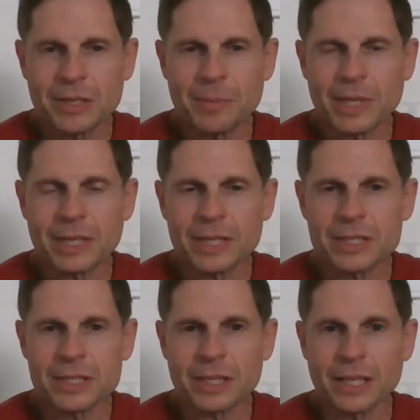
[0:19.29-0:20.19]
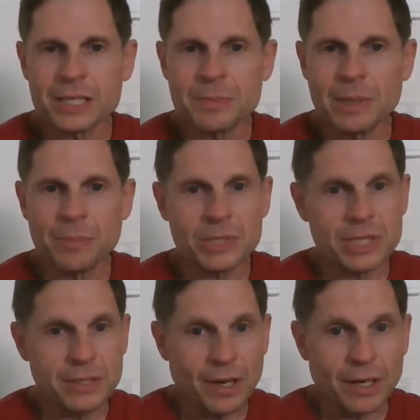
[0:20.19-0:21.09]
you might think she's a lesbian, but
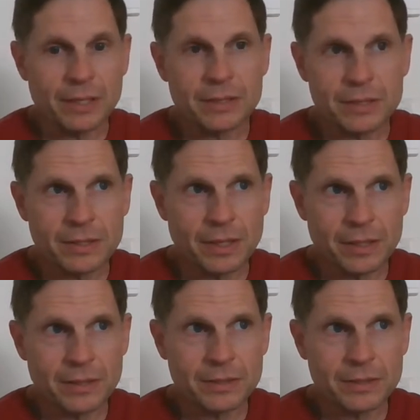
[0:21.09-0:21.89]
she's not. She's not.